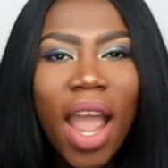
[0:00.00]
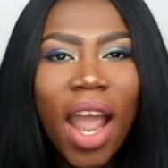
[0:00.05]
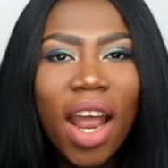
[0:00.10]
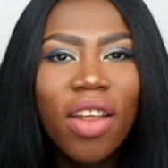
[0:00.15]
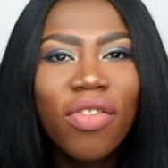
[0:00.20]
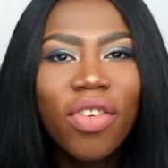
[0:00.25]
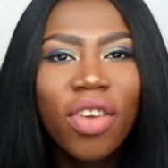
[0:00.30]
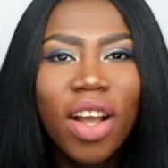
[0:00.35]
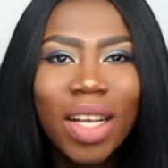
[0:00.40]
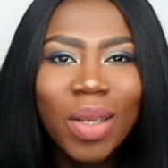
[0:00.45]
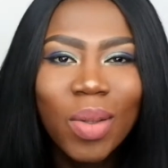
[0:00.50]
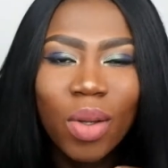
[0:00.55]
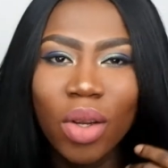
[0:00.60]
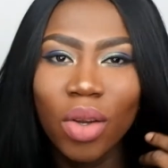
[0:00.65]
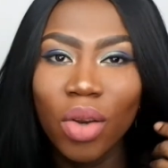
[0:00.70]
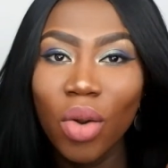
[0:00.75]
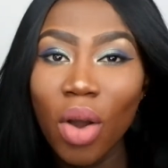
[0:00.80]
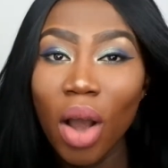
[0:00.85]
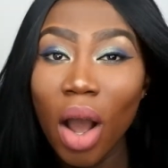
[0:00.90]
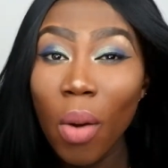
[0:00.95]
And if you guys
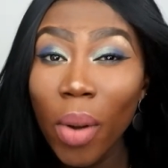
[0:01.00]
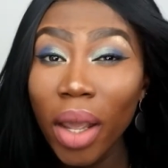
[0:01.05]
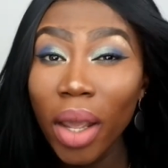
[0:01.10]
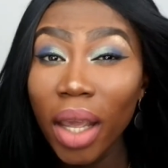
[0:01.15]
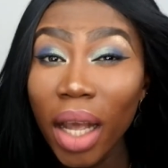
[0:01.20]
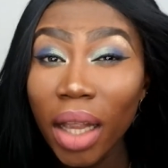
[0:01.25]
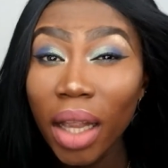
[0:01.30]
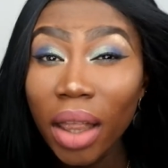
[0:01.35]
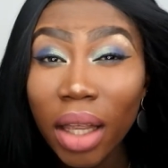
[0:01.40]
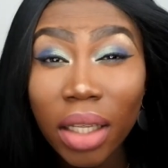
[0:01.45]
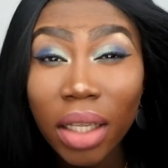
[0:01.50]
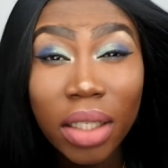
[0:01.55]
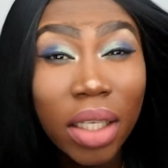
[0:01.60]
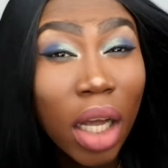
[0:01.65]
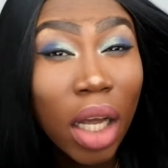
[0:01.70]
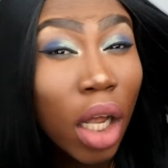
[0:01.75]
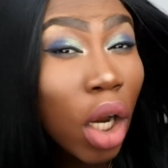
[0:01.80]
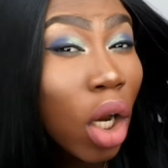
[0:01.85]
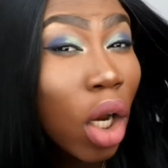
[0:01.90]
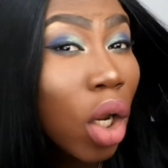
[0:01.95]
want to know how I get
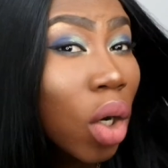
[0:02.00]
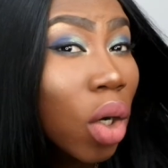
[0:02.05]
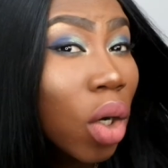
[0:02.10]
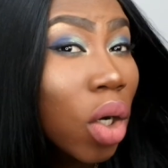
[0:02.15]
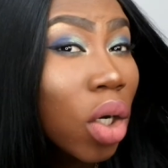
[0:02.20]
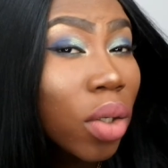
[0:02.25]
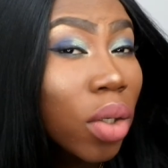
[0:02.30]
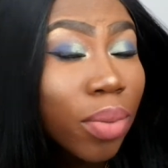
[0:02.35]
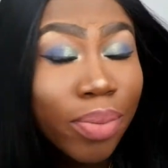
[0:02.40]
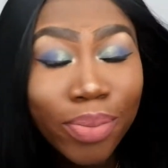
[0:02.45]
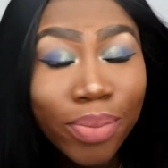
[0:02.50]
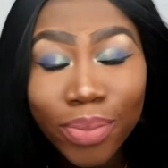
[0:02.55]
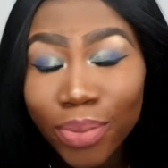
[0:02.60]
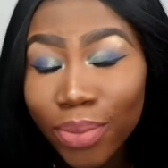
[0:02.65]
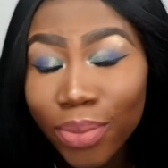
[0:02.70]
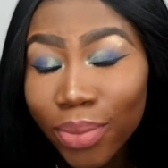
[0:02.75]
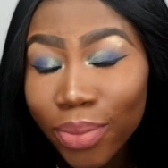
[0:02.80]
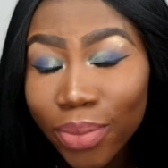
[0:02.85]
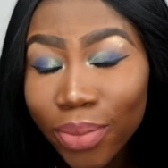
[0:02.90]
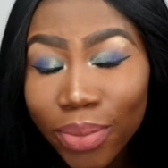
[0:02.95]
this look,
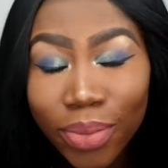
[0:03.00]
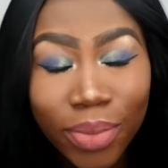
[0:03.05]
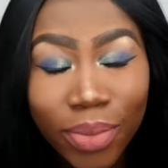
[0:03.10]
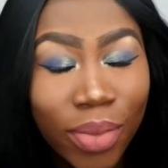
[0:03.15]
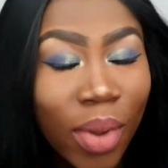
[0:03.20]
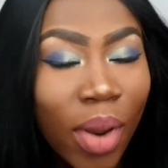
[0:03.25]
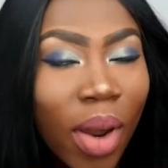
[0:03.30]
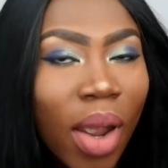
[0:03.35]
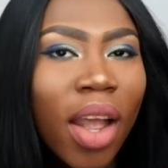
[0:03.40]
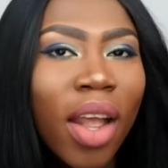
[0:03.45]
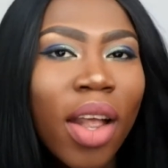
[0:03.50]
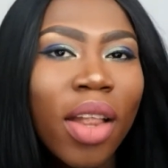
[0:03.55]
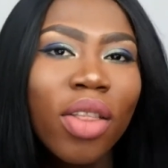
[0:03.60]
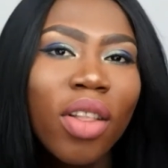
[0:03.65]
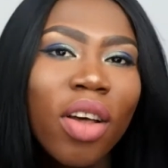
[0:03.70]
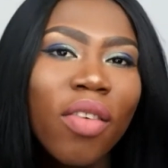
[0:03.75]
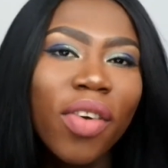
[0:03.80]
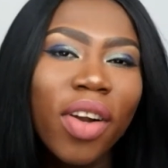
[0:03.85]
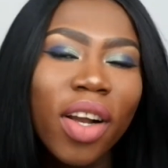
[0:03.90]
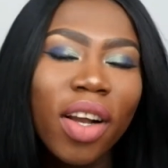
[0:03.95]

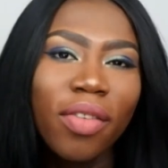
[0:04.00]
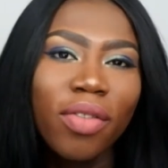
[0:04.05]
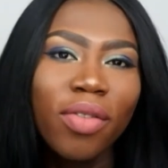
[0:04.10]
don't